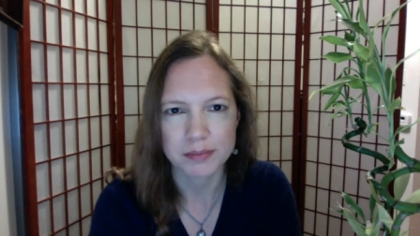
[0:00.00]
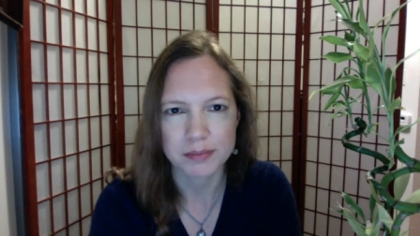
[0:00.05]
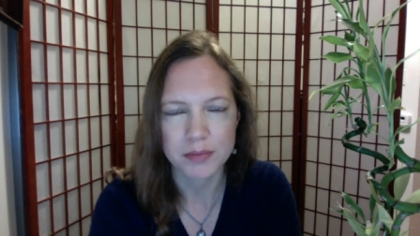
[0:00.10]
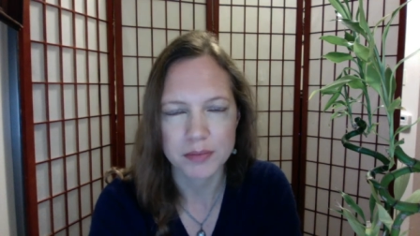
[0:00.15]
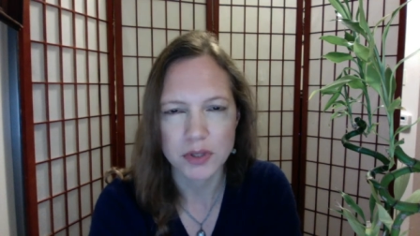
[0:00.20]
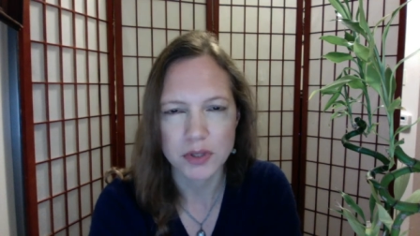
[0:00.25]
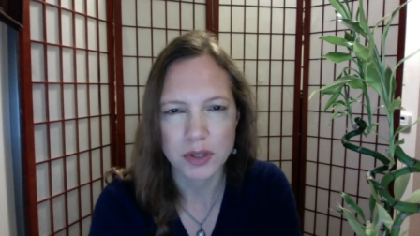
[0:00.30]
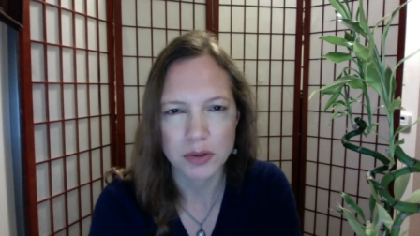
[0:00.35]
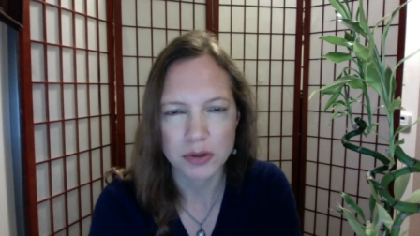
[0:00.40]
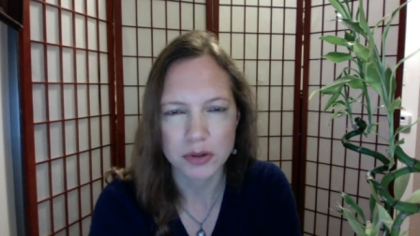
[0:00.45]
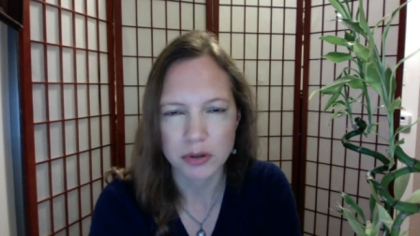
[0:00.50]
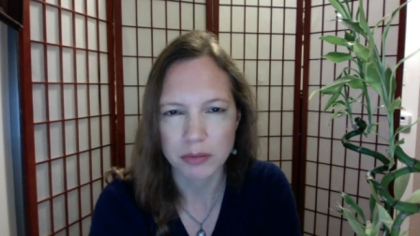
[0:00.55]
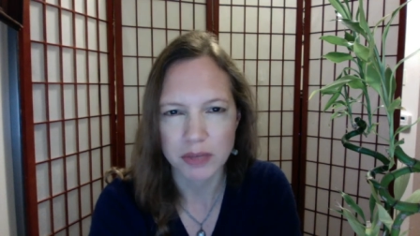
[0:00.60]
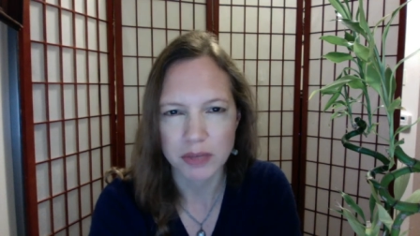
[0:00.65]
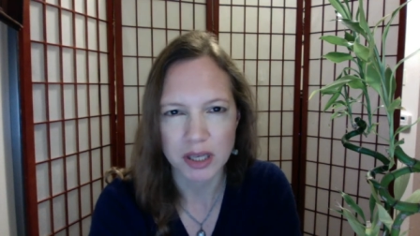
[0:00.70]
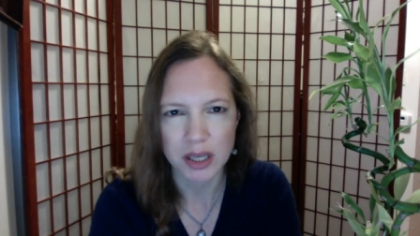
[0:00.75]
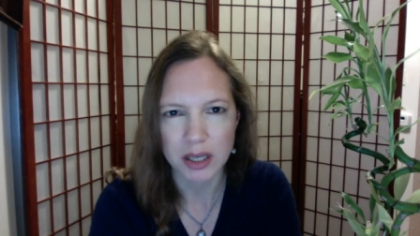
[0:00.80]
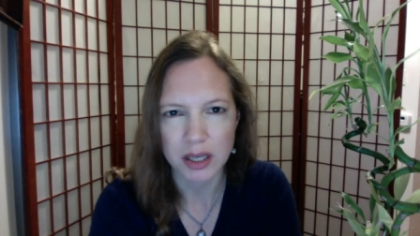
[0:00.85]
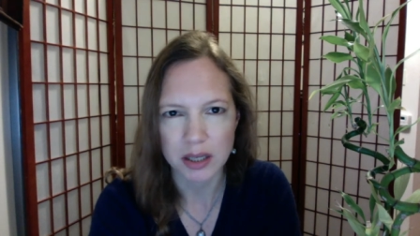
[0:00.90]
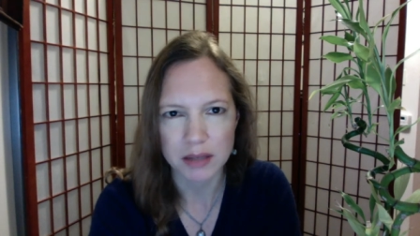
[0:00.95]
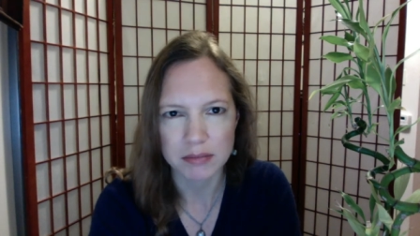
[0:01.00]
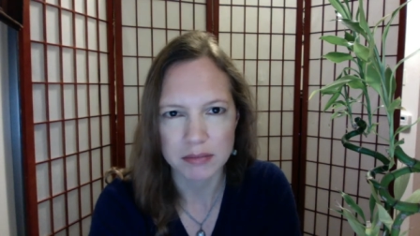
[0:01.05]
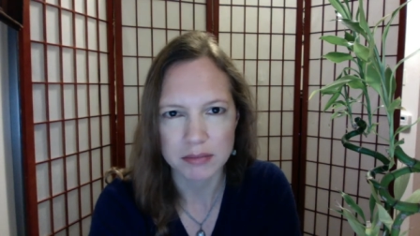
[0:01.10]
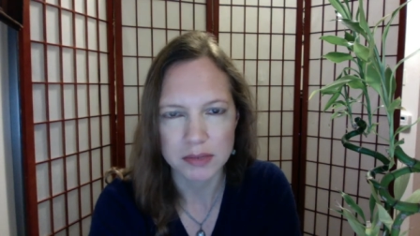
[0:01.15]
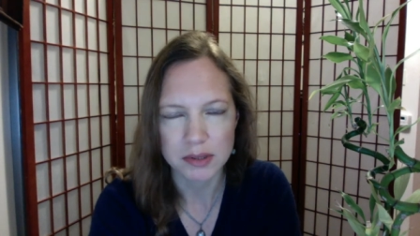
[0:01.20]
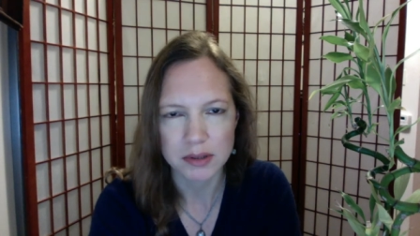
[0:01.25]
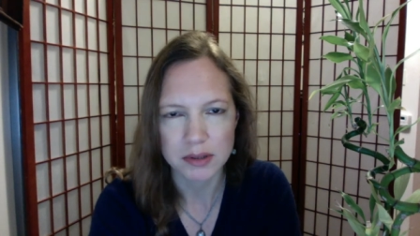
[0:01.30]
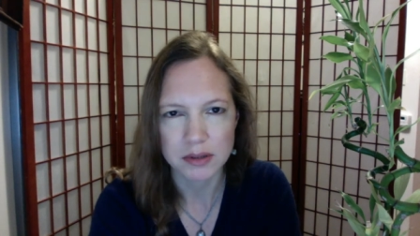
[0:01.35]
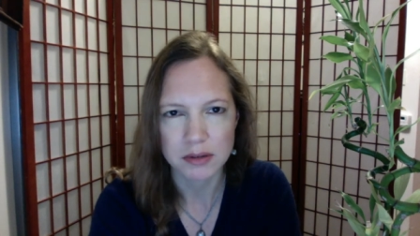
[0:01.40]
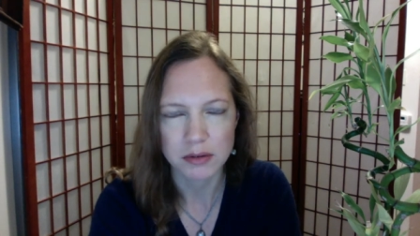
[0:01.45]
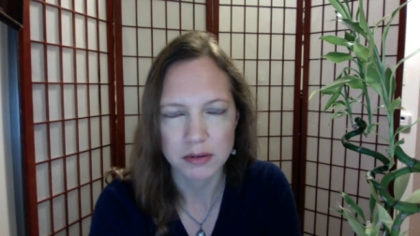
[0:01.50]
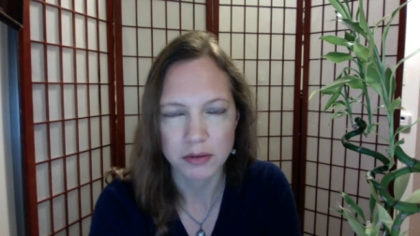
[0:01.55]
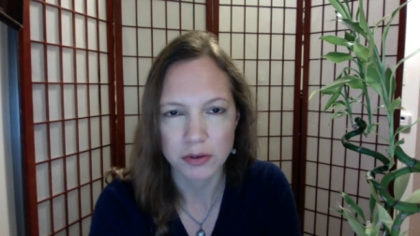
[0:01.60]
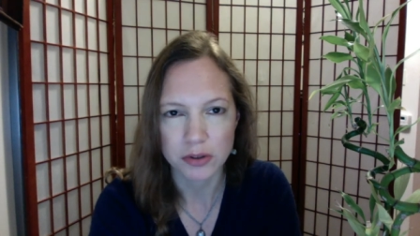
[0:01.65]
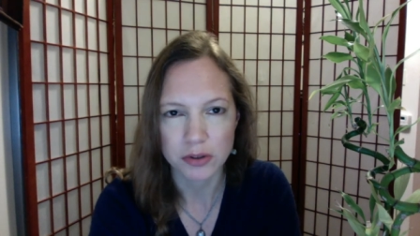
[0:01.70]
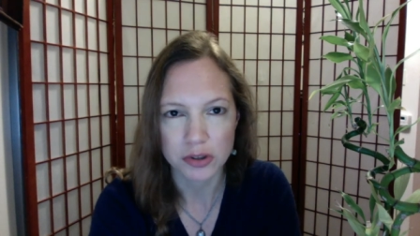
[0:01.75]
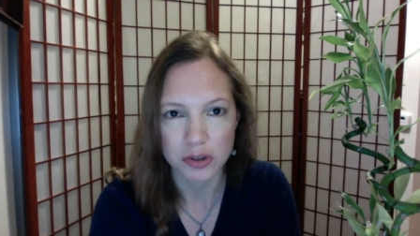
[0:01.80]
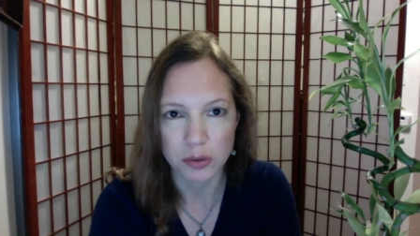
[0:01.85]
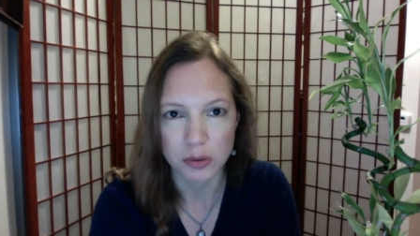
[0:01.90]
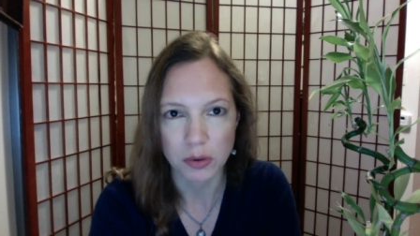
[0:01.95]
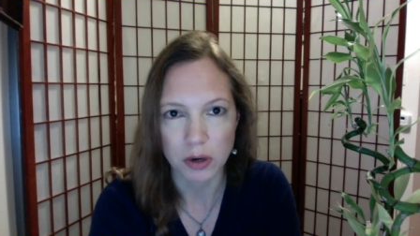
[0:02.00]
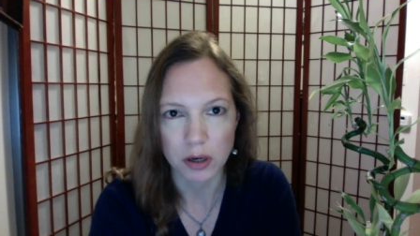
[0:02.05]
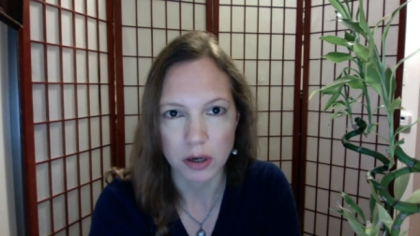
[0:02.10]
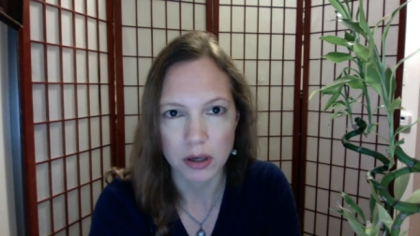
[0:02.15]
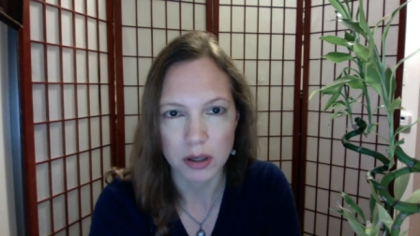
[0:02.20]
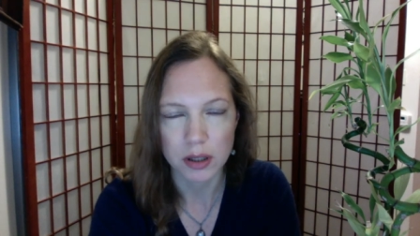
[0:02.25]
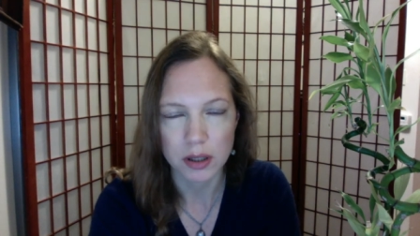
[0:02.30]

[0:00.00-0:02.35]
social media for sure.